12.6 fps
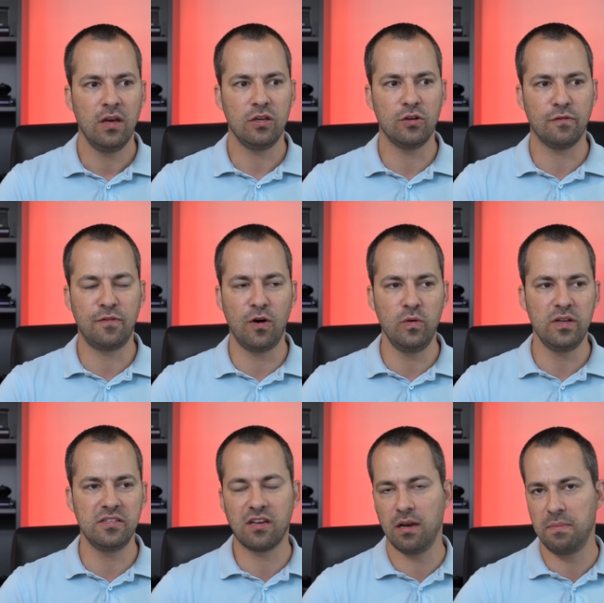your phone
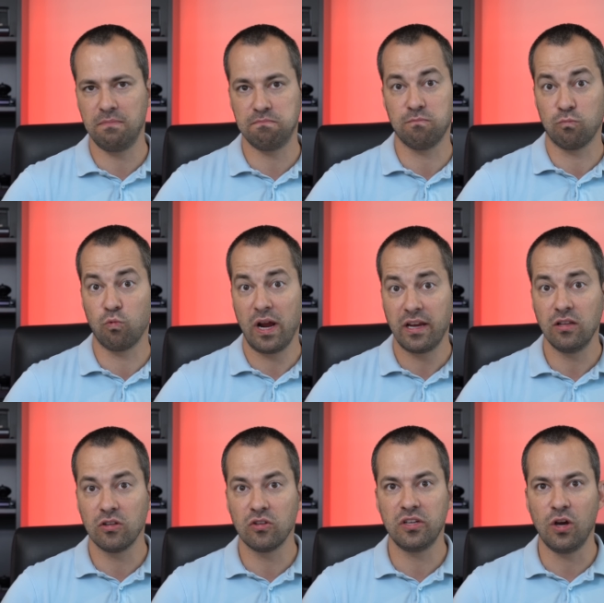is going to be
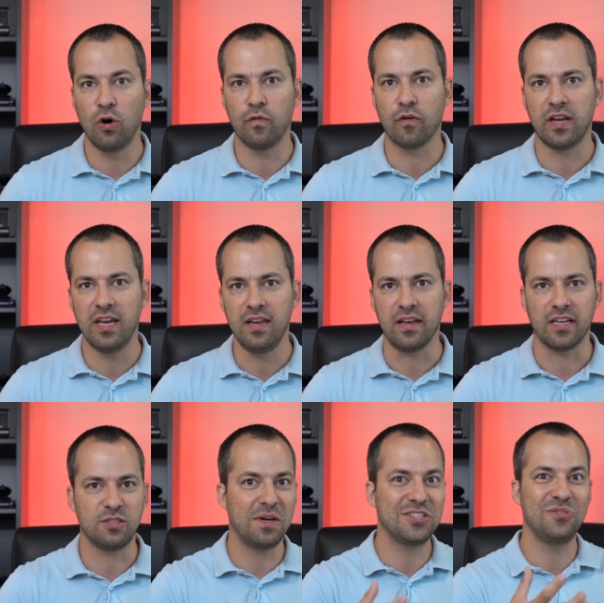regularly overheating,
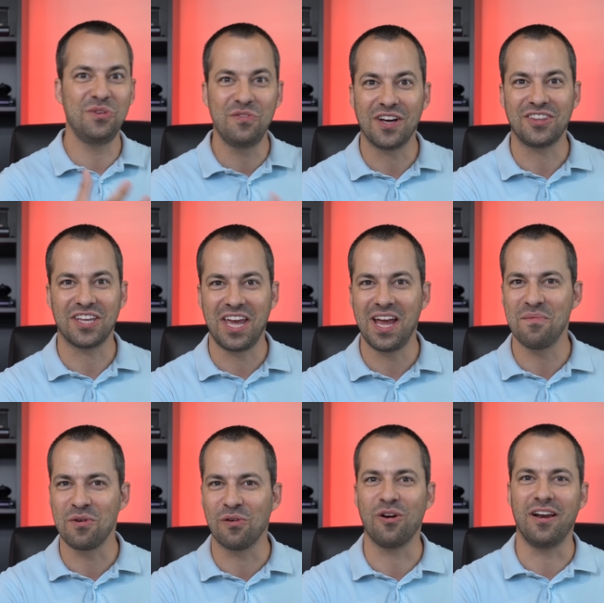especially when you've got the
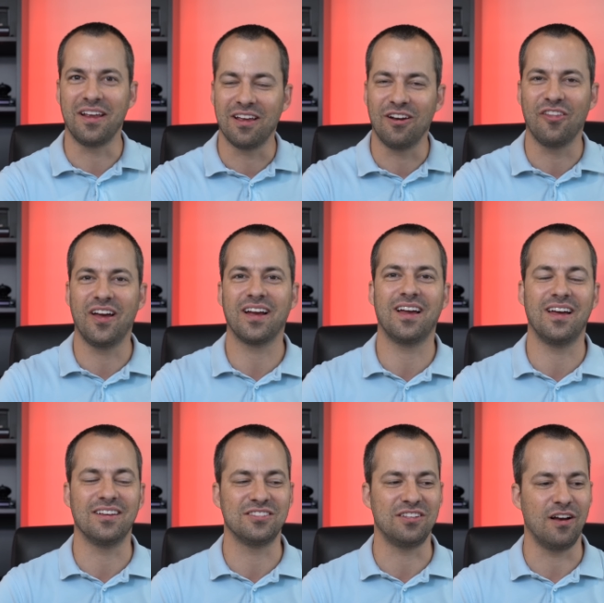camera running and all that
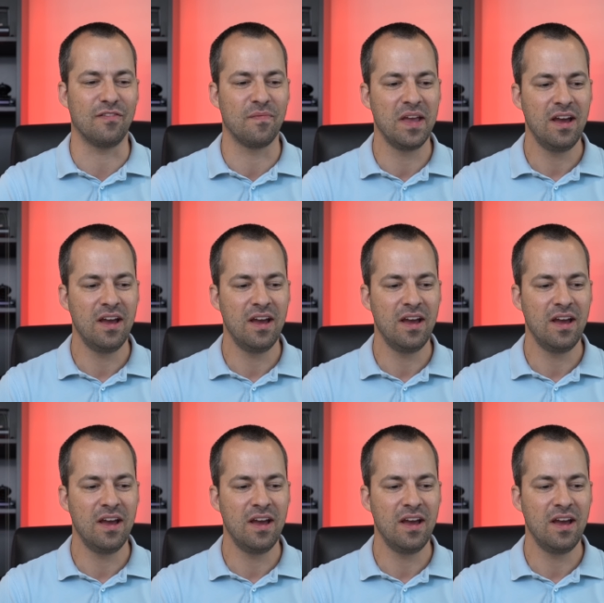kind of stuff.